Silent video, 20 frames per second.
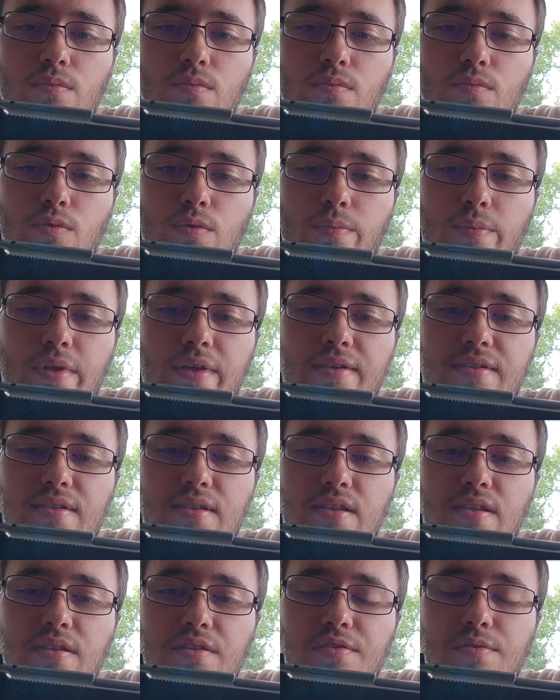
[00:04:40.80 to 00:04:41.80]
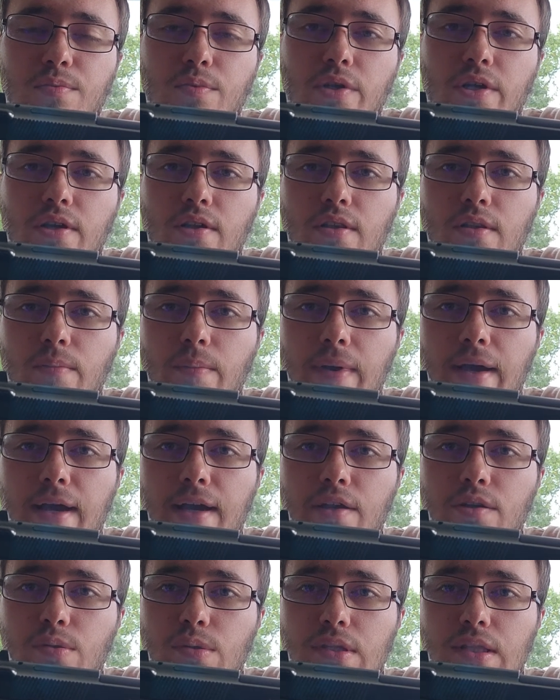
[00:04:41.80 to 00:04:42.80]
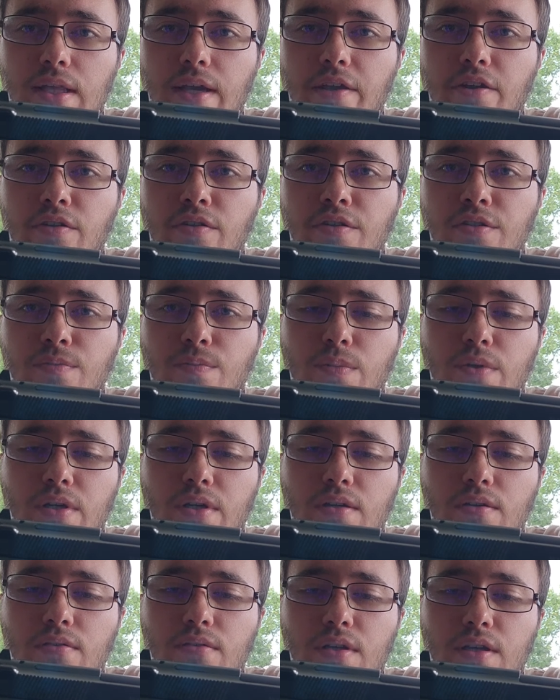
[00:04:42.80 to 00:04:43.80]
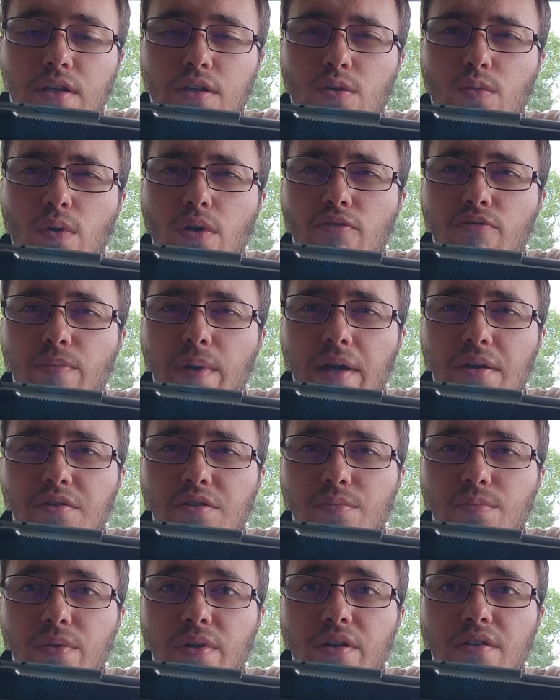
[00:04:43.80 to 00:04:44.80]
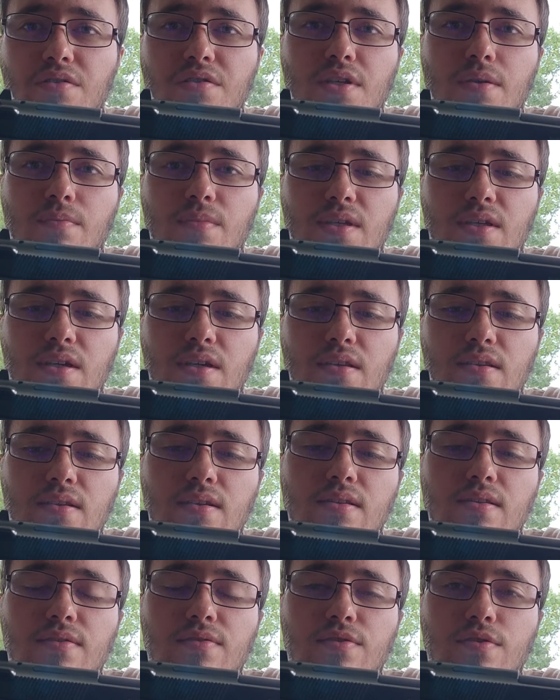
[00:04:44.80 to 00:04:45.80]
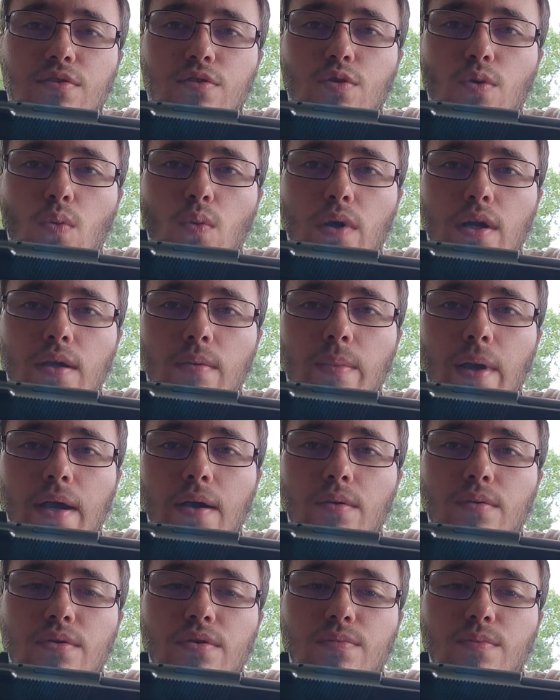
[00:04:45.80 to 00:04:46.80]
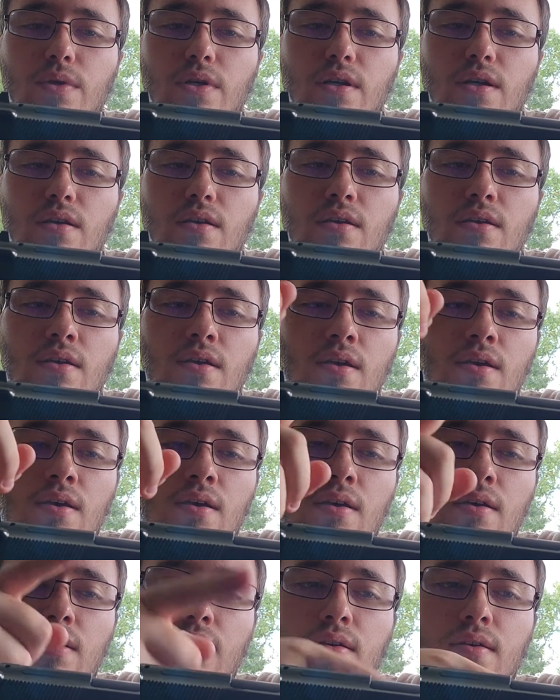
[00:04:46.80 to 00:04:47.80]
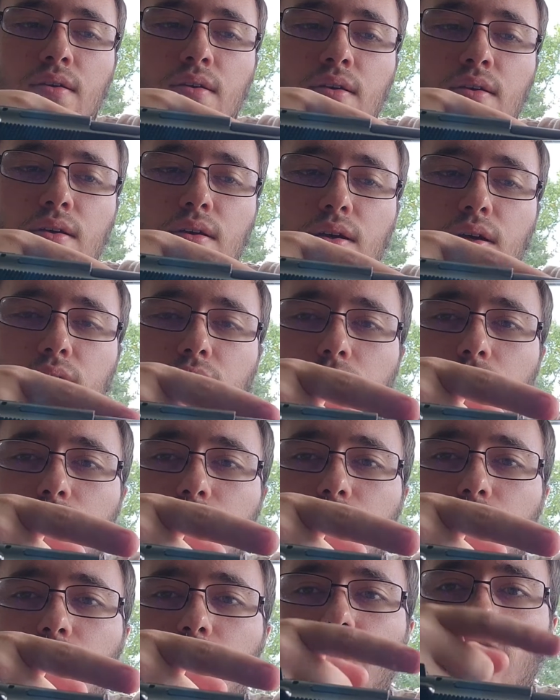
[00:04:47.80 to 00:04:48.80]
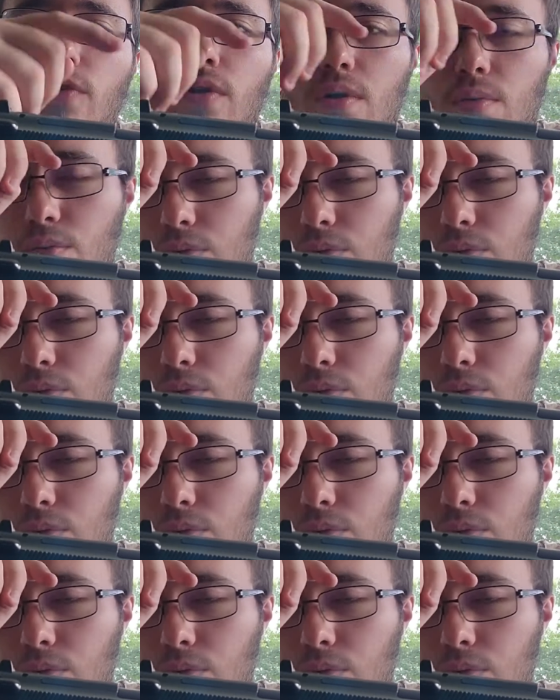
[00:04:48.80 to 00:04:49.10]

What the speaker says: replace the spring on the back to a lighter spring, like a 12-pound spring or something. I think this is a 20-pound spring. Front